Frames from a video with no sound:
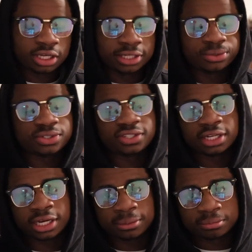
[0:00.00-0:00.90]
he loses the
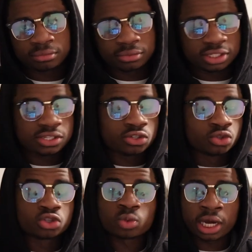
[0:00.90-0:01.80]
knight. This
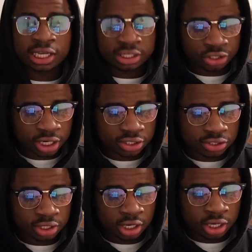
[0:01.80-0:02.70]
is Zugzwang in
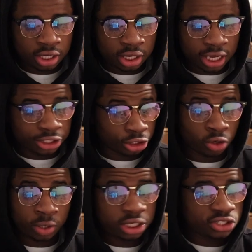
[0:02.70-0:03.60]
chess, and your
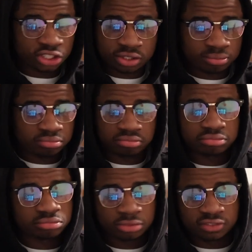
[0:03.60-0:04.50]
queen is just
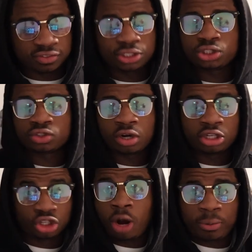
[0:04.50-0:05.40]
very
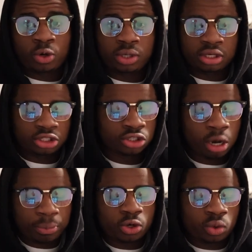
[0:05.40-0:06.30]
strong. You're up a queen. You're
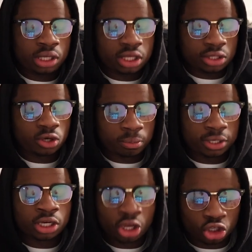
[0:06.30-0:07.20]
up a queen in the
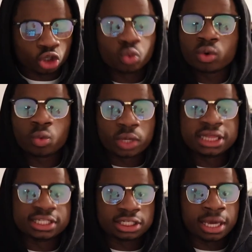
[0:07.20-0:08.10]
opening. You will
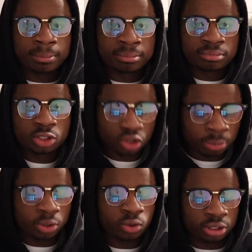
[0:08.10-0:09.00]
win this game. You're
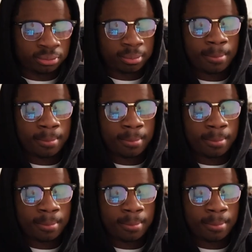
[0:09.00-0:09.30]
up a queen.